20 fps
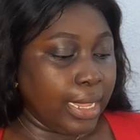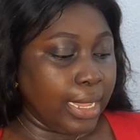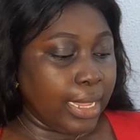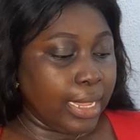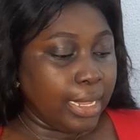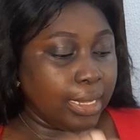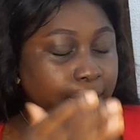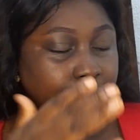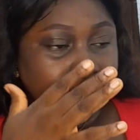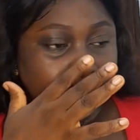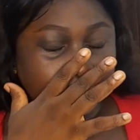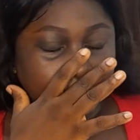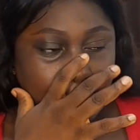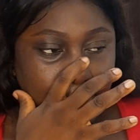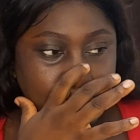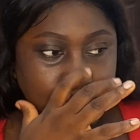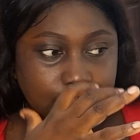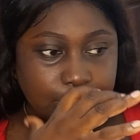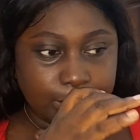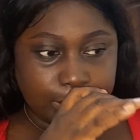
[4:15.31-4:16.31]
and
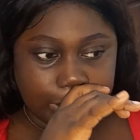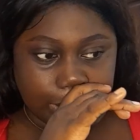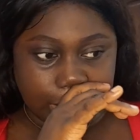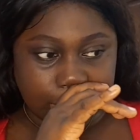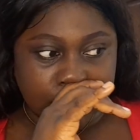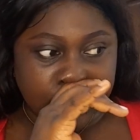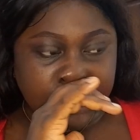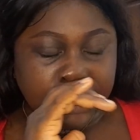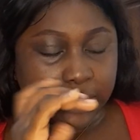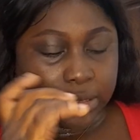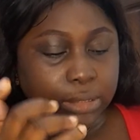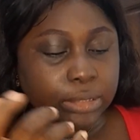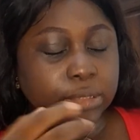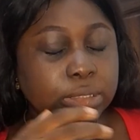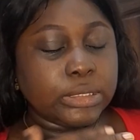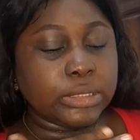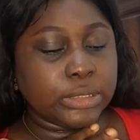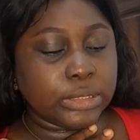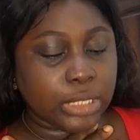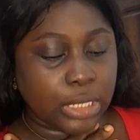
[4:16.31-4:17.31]
this
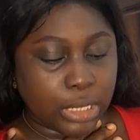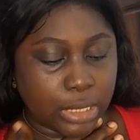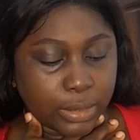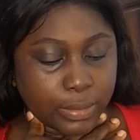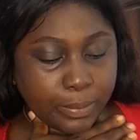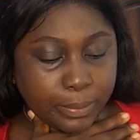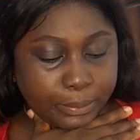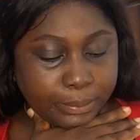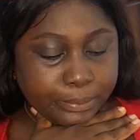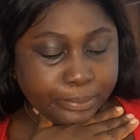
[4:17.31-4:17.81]
is a